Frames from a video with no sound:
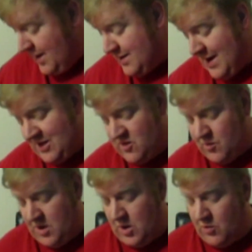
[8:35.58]
Next,
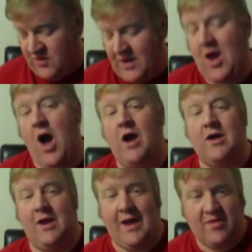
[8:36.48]
we're going to go to the
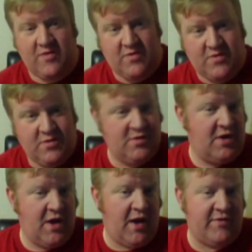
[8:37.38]
Acolytes.
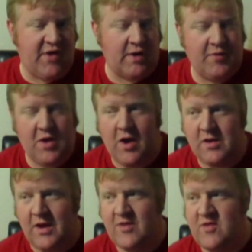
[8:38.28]
I talked about the
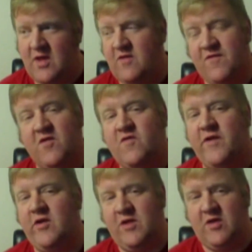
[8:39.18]
Acolytes in the first
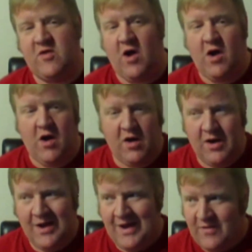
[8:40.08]
video. These are
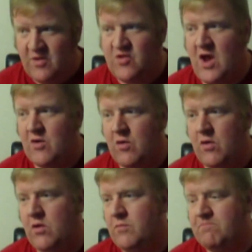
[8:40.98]
the
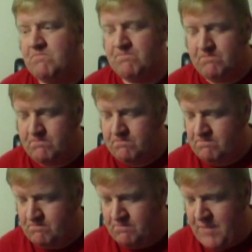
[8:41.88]
general
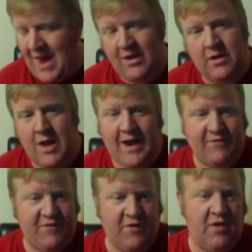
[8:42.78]
battle
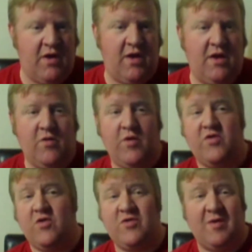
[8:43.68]
line for
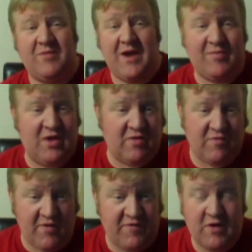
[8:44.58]
Inquisitor. Sometimes he has
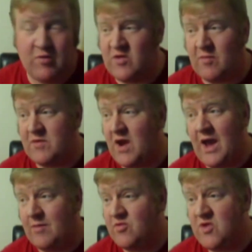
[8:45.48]
very few,
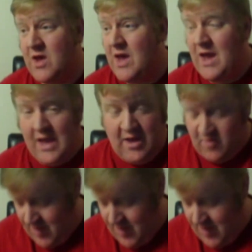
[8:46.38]
sometimes he has